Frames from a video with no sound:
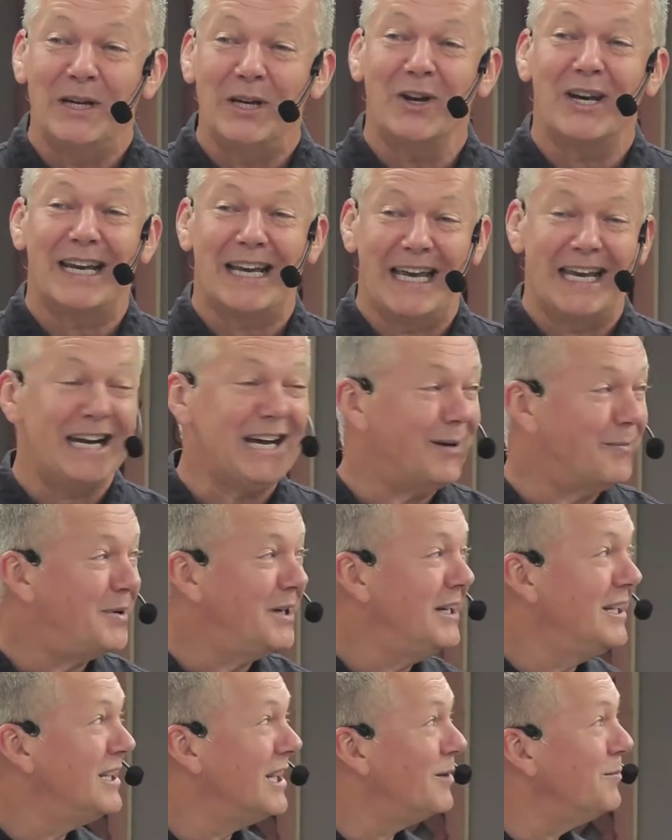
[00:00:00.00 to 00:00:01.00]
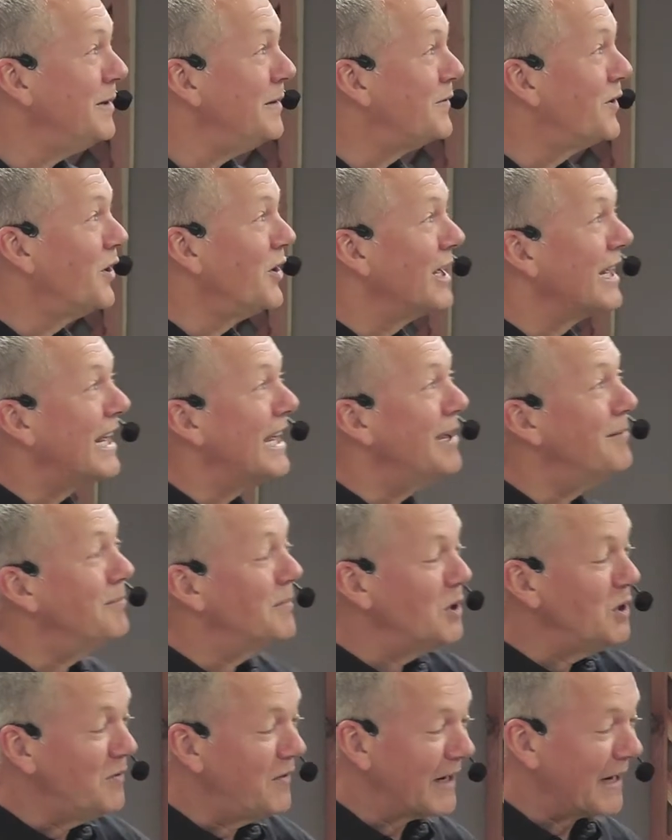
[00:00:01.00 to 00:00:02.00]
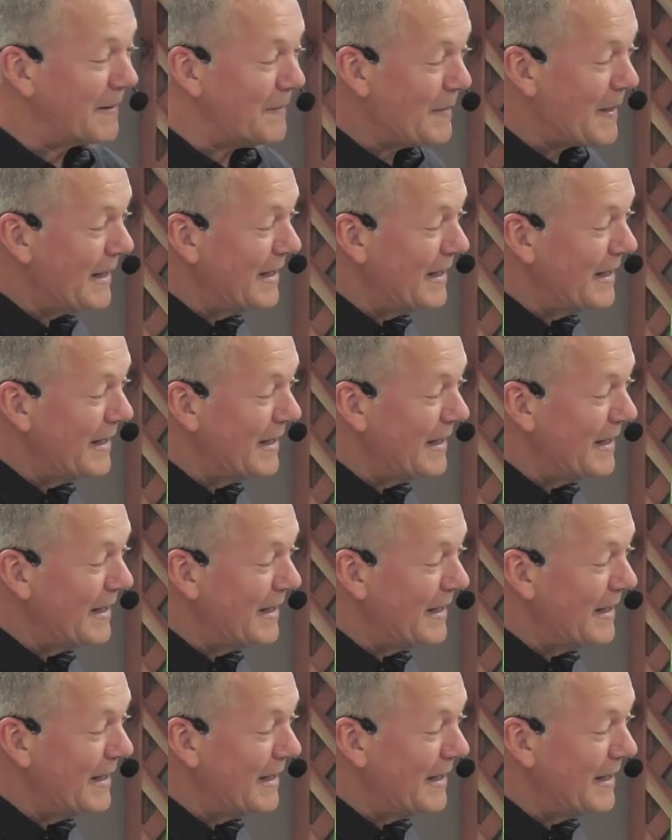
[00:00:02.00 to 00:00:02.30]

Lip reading: got to get up and we've got to get moving.